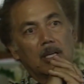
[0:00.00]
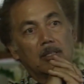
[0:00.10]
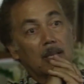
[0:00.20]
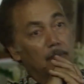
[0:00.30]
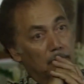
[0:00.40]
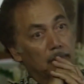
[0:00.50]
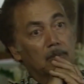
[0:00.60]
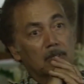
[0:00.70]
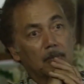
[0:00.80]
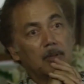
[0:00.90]
And some
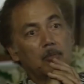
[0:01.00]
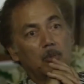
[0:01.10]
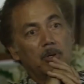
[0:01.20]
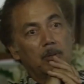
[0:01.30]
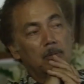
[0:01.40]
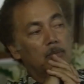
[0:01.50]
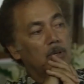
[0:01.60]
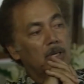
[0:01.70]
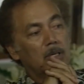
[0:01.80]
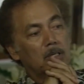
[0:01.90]
of them
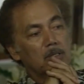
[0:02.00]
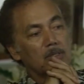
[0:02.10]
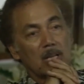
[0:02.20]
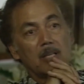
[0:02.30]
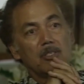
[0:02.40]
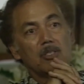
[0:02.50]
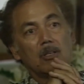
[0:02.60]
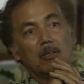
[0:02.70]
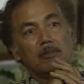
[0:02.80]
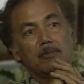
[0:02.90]
were sons
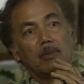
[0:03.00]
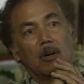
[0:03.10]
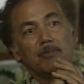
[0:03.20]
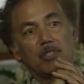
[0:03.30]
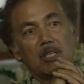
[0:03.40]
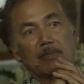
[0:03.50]
of